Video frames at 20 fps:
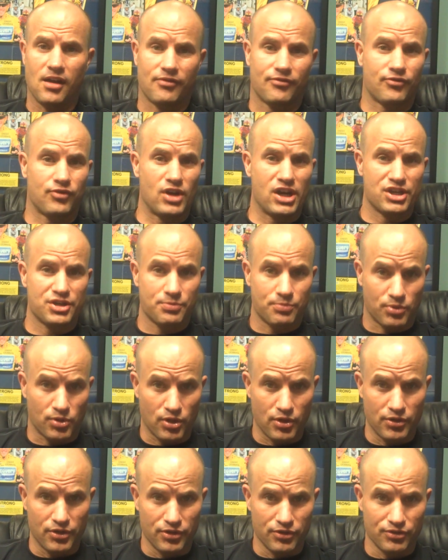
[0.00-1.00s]
fresh
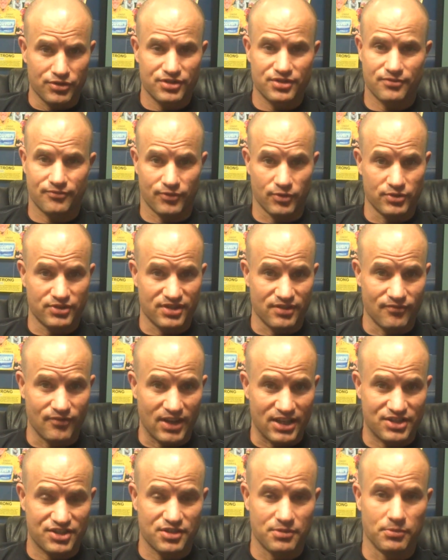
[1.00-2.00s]
produce, fruits and
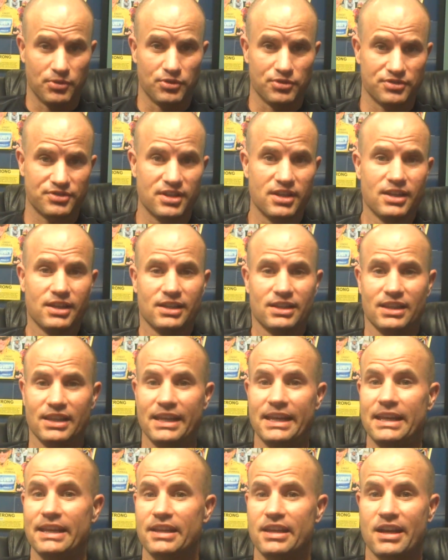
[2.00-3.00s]
vegetables,
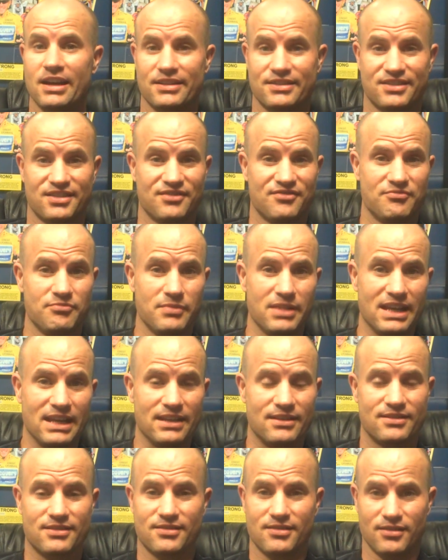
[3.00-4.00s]
lean cuts of
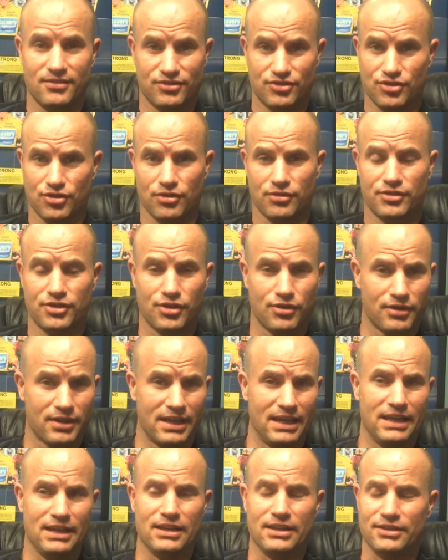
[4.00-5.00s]
meat,
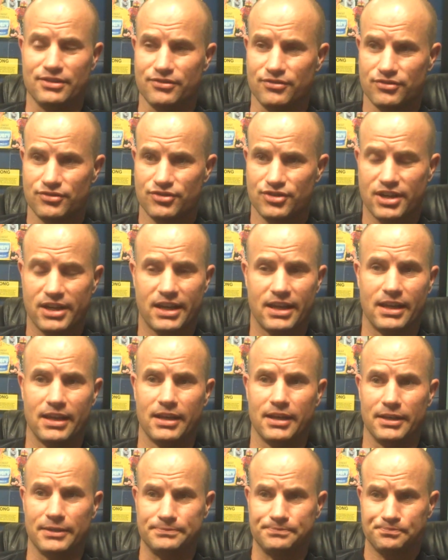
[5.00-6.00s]
turkey and
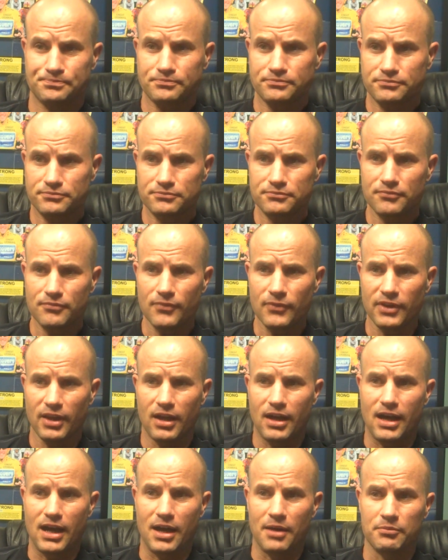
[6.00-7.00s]
chicken,
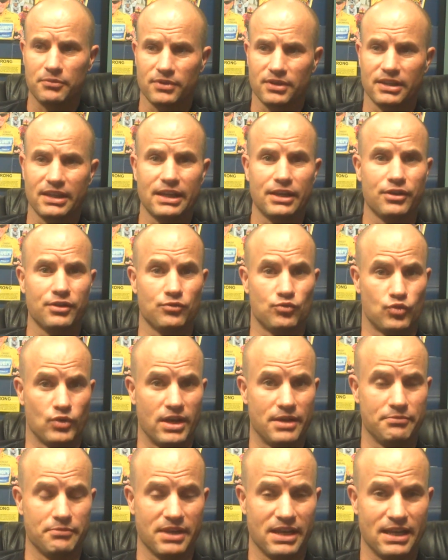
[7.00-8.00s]
and lean
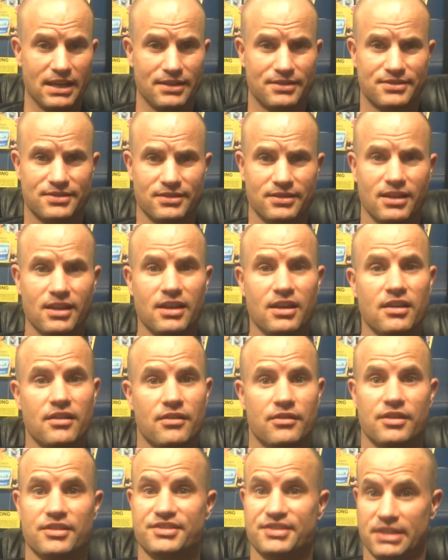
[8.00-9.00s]
red meats, and
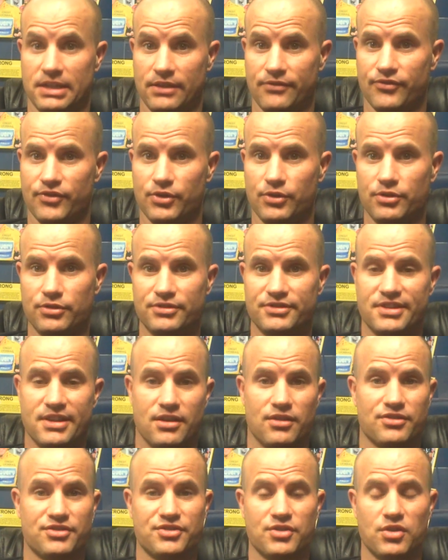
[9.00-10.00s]
the seafoods
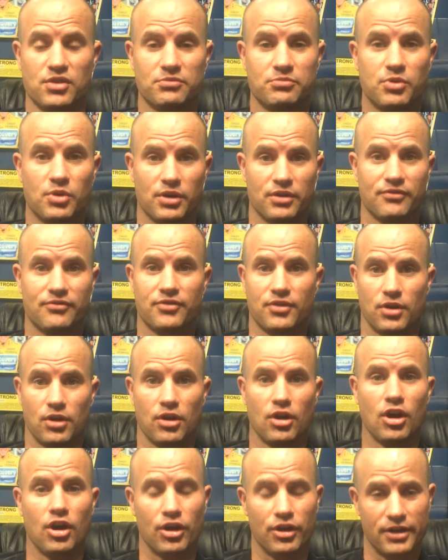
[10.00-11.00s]
that are so important for
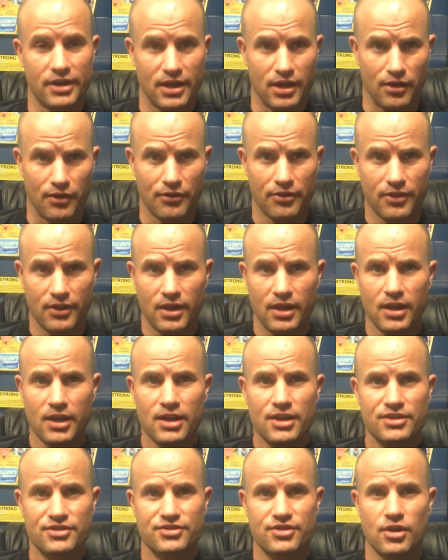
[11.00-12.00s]
our heart health.
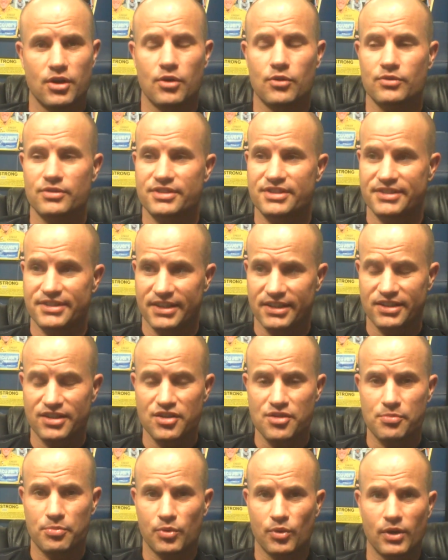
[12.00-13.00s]
So stick
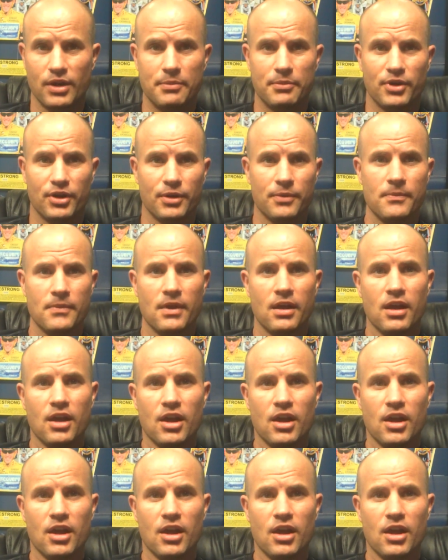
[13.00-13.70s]
to the perimeter.